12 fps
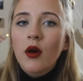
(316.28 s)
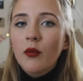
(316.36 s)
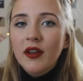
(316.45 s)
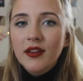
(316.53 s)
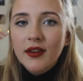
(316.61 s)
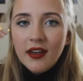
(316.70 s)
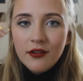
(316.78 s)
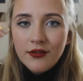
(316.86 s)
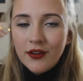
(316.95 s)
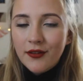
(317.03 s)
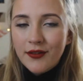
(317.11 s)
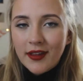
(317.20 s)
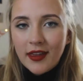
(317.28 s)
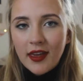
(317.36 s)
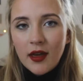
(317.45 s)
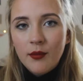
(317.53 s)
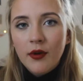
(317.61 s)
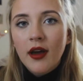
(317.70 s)
when you get in front of the
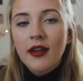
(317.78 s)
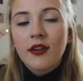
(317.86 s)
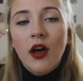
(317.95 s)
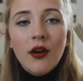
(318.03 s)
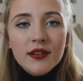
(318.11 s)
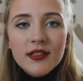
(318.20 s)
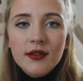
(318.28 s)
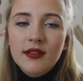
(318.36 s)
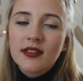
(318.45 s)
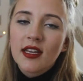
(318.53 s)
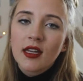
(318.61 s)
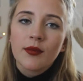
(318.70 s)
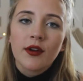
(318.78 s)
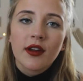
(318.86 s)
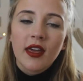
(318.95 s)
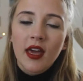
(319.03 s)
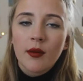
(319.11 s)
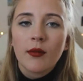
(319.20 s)
camera, and also set up your
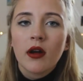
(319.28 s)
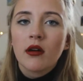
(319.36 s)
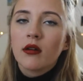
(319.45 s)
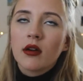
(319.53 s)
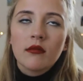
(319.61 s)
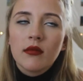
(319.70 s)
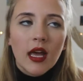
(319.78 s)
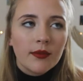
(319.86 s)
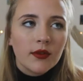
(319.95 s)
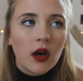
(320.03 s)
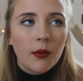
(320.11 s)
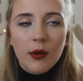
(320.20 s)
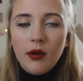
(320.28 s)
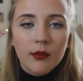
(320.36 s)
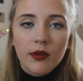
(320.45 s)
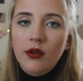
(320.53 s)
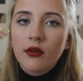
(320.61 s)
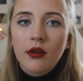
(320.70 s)
camera or laptop or
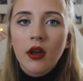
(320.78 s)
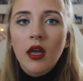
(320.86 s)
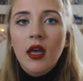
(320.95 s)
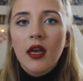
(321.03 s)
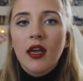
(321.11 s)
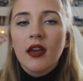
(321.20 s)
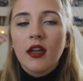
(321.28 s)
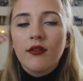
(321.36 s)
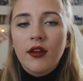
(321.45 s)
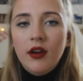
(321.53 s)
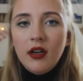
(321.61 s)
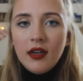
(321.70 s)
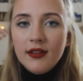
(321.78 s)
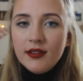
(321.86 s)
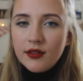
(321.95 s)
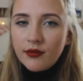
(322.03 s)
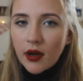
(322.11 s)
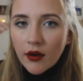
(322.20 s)
computer in a very nice
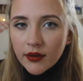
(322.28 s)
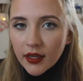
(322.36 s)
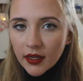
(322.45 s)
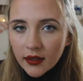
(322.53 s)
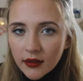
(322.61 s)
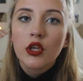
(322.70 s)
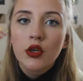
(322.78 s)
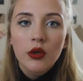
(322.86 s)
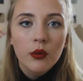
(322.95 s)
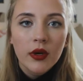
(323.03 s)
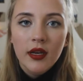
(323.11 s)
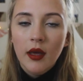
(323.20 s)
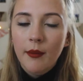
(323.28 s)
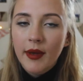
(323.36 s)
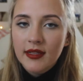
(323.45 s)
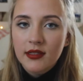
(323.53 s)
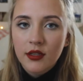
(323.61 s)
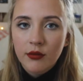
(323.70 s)
surrounding. You don't want a
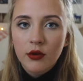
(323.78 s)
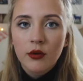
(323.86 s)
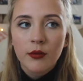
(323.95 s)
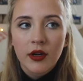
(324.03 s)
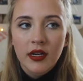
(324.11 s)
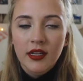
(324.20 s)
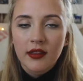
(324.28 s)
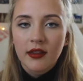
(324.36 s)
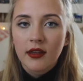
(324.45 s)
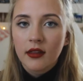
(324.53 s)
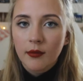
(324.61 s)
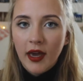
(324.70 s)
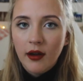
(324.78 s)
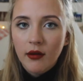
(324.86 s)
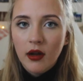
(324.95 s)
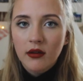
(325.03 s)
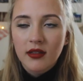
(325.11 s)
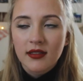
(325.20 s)
messy room or anything in the
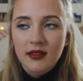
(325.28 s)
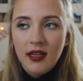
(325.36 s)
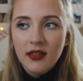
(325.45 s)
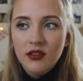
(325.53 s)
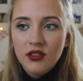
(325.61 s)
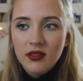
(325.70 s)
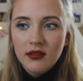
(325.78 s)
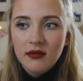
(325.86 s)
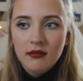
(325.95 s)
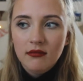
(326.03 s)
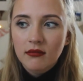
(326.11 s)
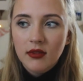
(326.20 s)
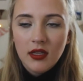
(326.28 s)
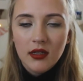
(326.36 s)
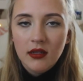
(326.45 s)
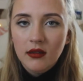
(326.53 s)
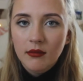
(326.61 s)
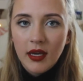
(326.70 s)
background, because that's just
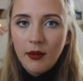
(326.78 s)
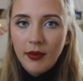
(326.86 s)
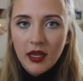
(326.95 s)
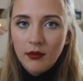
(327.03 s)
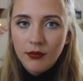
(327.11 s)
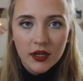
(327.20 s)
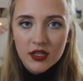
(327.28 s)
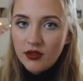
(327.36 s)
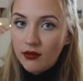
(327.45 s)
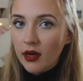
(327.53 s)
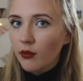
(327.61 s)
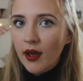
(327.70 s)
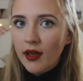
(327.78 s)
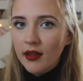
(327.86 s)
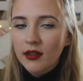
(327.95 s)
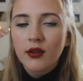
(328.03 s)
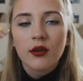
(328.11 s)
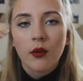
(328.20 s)
gonna make a bad impression right away,
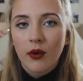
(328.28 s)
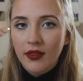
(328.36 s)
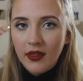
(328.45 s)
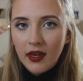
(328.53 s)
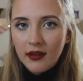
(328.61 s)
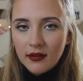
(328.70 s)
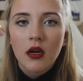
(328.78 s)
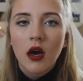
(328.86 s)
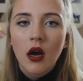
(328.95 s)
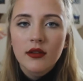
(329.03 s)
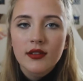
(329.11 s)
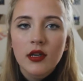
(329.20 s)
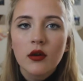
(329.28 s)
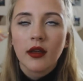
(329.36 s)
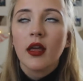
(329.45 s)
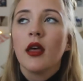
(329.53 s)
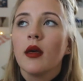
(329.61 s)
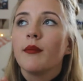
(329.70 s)
and you don't want that. Also,
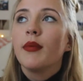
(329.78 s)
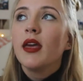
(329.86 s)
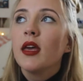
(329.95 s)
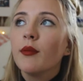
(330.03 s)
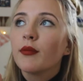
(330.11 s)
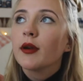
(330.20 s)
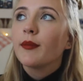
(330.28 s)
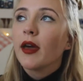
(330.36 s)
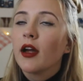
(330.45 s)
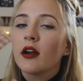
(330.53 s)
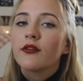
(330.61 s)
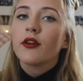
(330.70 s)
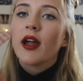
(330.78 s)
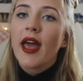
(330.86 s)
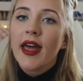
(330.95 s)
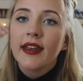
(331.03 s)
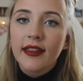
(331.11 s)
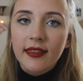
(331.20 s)
be prepared for
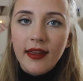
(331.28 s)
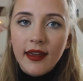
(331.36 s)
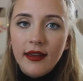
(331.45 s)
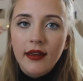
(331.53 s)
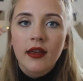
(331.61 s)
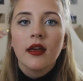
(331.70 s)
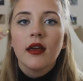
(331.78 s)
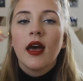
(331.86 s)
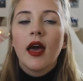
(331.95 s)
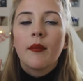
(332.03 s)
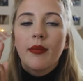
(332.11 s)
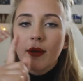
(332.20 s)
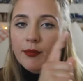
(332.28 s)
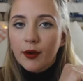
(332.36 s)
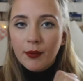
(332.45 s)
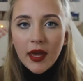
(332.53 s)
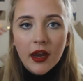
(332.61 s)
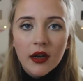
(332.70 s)
anything. And by
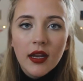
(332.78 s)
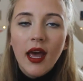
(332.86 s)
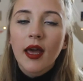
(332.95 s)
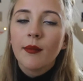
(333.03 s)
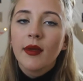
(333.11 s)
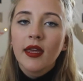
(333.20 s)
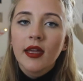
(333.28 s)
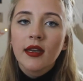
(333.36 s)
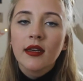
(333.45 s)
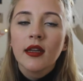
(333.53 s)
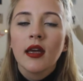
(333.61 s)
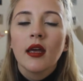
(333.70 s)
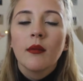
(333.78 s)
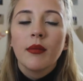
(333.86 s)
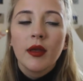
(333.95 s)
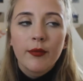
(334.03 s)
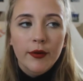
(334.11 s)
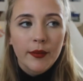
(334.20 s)
prepared, I mean
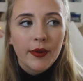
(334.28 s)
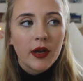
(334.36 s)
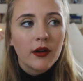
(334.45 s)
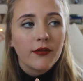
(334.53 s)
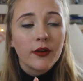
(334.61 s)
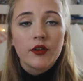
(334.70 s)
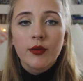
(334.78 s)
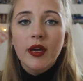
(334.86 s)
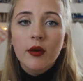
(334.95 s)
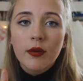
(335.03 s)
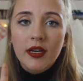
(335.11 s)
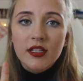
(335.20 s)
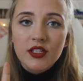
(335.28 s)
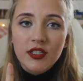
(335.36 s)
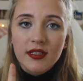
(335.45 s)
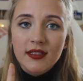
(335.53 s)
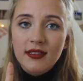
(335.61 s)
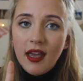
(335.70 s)
be prepared for trick
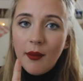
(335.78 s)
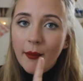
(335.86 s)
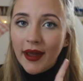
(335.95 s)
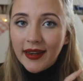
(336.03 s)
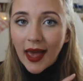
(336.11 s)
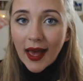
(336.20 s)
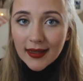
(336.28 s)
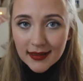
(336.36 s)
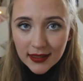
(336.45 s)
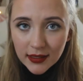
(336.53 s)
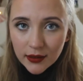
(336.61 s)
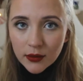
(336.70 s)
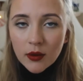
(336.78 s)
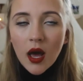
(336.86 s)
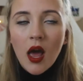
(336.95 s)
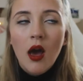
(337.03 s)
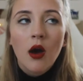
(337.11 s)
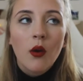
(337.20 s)
questions they might ask you.
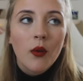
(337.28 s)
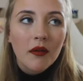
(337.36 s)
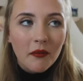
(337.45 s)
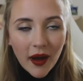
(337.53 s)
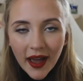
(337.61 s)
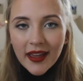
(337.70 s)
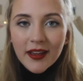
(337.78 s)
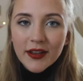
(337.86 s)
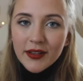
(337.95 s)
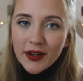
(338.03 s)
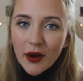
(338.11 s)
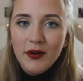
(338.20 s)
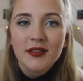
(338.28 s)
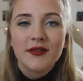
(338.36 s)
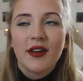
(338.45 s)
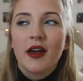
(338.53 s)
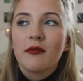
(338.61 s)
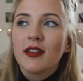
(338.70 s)
What my host
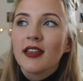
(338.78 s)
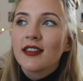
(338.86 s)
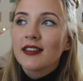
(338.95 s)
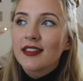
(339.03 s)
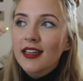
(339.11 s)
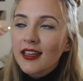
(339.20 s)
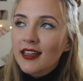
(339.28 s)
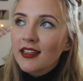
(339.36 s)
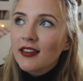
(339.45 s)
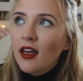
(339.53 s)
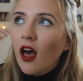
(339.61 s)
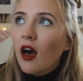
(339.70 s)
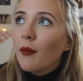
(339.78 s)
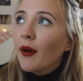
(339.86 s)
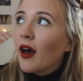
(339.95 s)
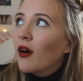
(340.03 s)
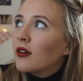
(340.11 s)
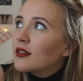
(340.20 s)
family did
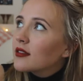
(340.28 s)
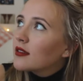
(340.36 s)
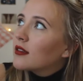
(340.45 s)
about,